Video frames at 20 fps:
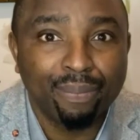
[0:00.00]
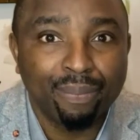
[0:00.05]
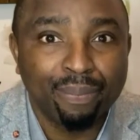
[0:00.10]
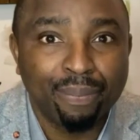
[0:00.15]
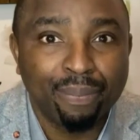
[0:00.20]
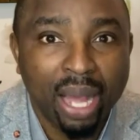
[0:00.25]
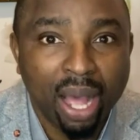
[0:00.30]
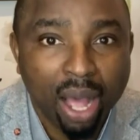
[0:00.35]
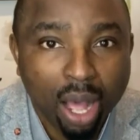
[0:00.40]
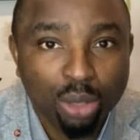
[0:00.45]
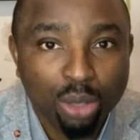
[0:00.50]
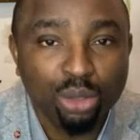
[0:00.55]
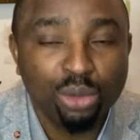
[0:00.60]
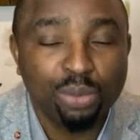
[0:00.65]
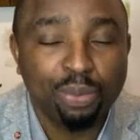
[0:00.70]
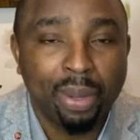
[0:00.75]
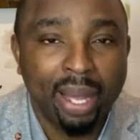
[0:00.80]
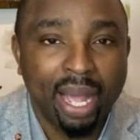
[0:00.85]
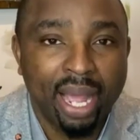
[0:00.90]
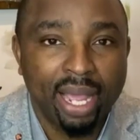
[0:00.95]

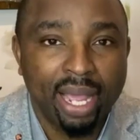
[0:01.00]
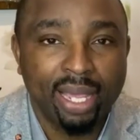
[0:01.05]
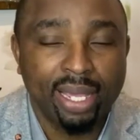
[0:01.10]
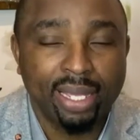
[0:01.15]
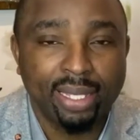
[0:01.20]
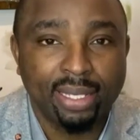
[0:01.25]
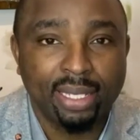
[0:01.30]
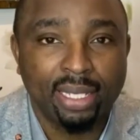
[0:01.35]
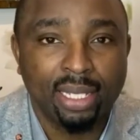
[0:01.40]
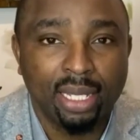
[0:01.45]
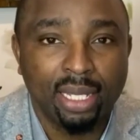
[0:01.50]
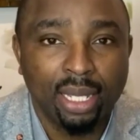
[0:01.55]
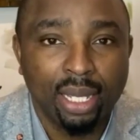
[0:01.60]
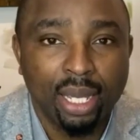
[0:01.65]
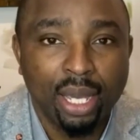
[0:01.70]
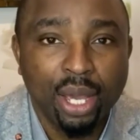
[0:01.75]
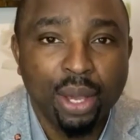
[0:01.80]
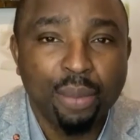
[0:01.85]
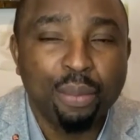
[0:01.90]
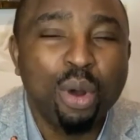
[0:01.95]
bound by it.
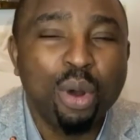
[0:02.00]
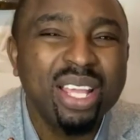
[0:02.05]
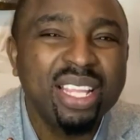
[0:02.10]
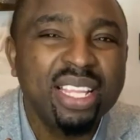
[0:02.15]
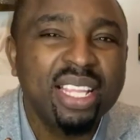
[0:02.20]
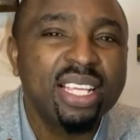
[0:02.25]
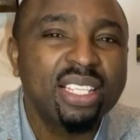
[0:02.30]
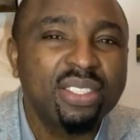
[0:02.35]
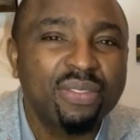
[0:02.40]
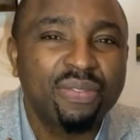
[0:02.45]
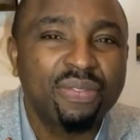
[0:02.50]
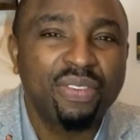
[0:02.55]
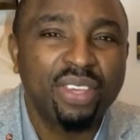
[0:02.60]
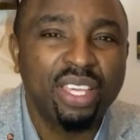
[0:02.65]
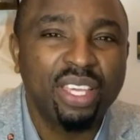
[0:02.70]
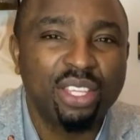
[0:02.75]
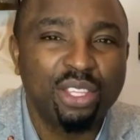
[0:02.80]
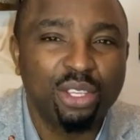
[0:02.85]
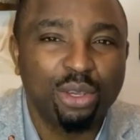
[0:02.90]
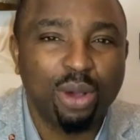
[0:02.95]
But in this
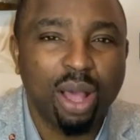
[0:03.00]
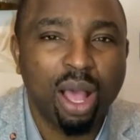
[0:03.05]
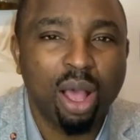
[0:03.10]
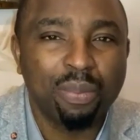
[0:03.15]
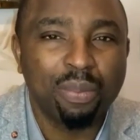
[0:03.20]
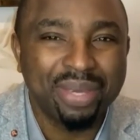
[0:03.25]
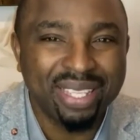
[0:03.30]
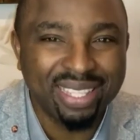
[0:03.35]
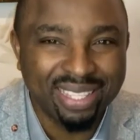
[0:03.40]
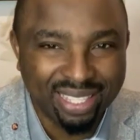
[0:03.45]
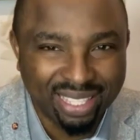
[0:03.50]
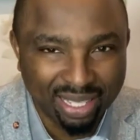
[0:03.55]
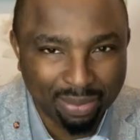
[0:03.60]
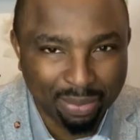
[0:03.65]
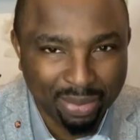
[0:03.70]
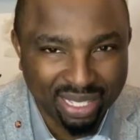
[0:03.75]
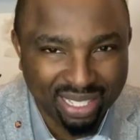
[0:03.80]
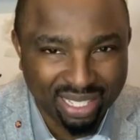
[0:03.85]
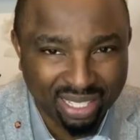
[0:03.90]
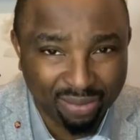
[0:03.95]
video, I'll be
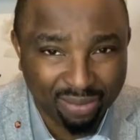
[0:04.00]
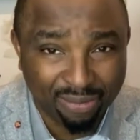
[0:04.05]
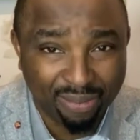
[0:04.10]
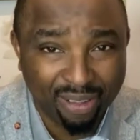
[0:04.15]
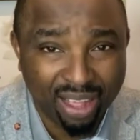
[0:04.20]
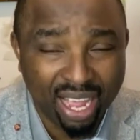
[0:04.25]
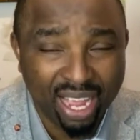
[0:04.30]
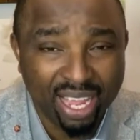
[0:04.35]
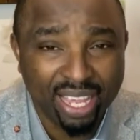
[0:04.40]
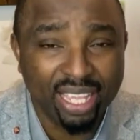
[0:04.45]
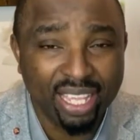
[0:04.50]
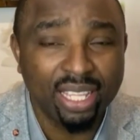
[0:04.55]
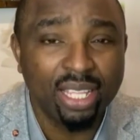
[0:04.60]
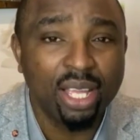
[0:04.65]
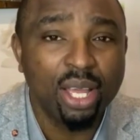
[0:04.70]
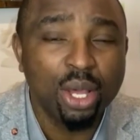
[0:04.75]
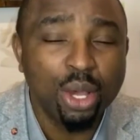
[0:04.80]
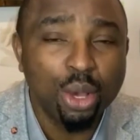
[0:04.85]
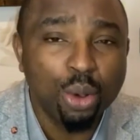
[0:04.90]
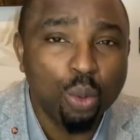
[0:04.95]
demystifying
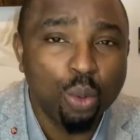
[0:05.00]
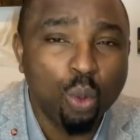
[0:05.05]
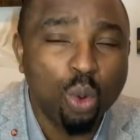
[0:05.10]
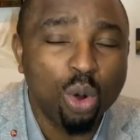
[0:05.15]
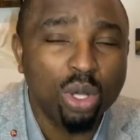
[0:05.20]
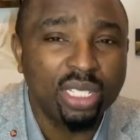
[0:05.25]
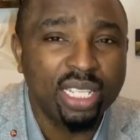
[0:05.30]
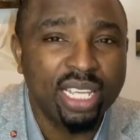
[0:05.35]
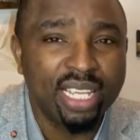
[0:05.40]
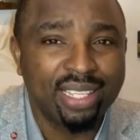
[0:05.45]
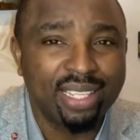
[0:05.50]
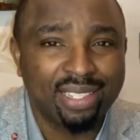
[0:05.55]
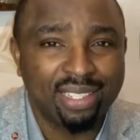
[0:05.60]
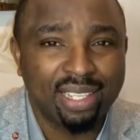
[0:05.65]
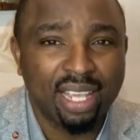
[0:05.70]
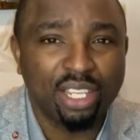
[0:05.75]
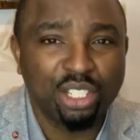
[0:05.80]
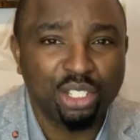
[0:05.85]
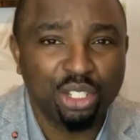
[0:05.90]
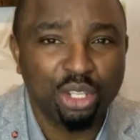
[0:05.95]
what is
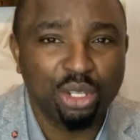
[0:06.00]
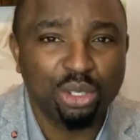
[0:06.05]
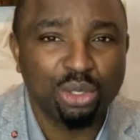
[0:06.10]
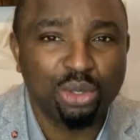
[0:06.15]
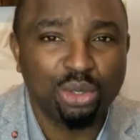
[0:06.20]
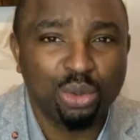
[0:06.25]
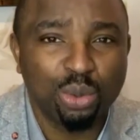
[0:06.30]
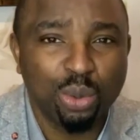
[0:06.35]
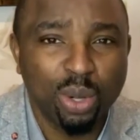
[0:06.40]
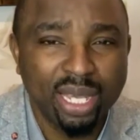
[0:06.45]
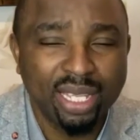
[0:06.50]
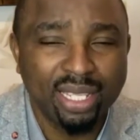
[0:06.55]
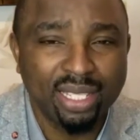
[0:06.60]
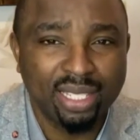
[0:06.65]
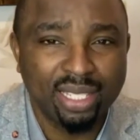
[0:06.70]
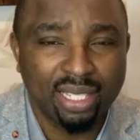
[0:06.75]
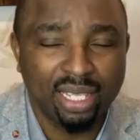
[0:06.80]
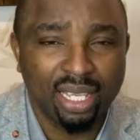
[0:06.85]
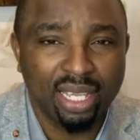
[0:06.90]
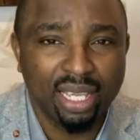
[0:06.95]
Section
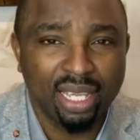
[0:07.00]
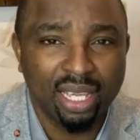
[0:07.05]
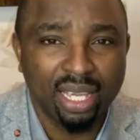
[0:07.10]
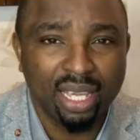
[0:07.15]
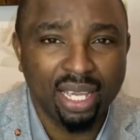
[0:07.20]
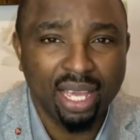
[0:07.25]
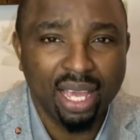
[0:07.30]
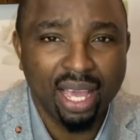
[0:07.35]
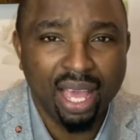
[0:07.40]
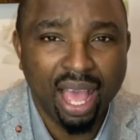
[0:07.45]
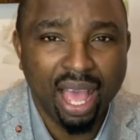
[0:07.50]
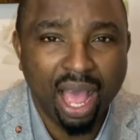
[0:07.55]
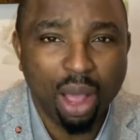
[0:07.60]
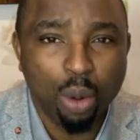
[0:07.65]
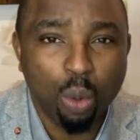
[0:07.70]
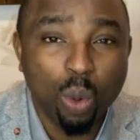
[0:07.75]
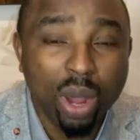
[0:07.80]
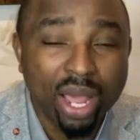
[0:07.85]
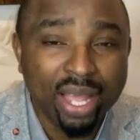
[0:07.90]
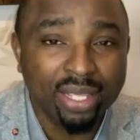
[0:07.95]
20
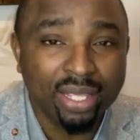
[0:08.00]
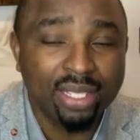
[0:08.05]
and when